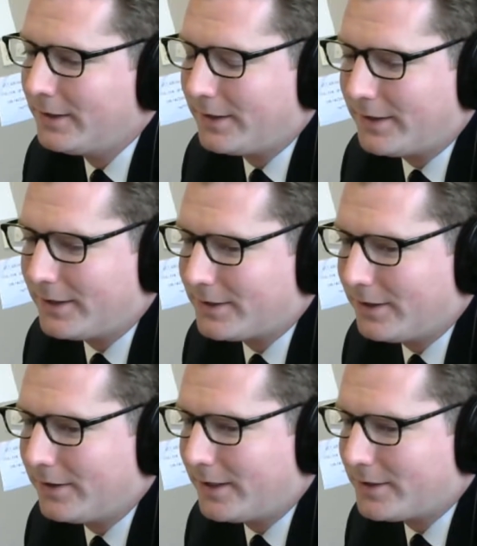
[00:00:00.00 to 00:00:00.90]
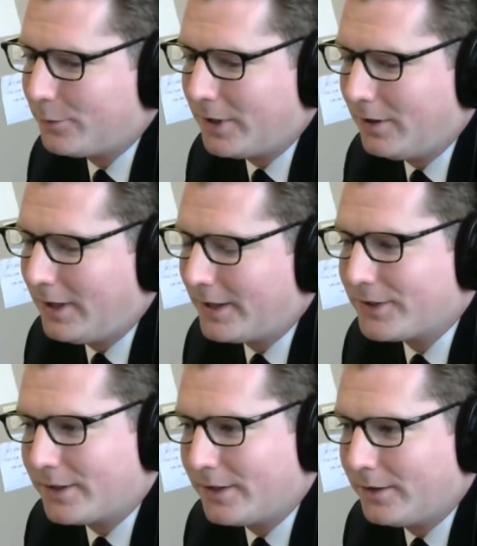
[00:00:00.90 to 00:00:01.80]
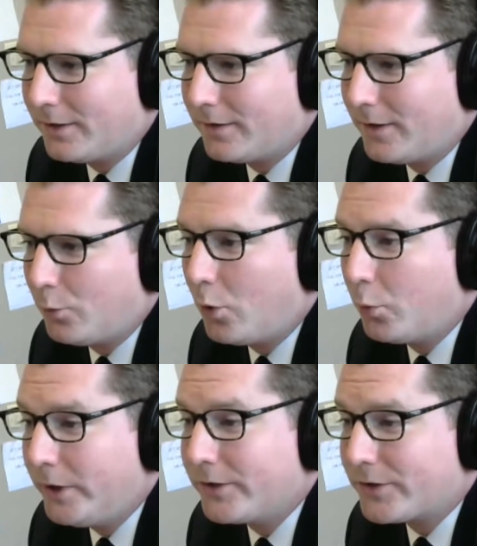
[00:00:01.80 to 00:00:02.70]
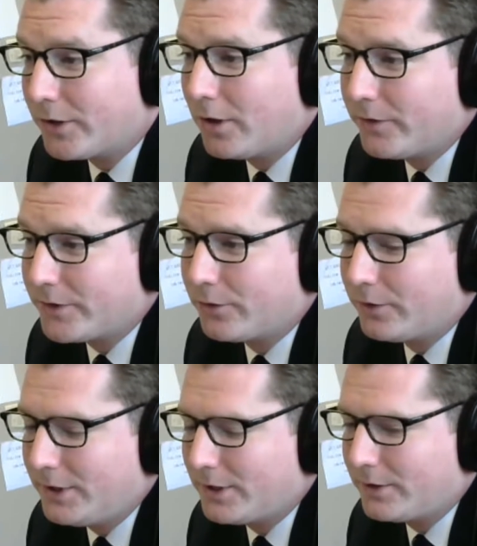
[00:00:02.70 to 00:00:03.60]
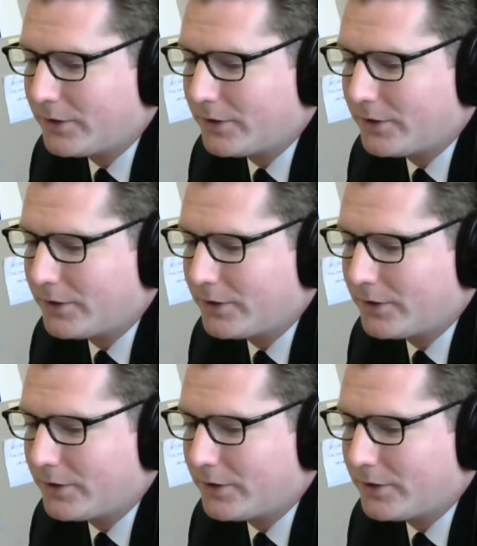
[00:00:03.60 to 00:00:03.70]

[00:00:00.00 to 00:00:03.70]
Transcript: That's a, that's a bit less than, than what we deserve as a region.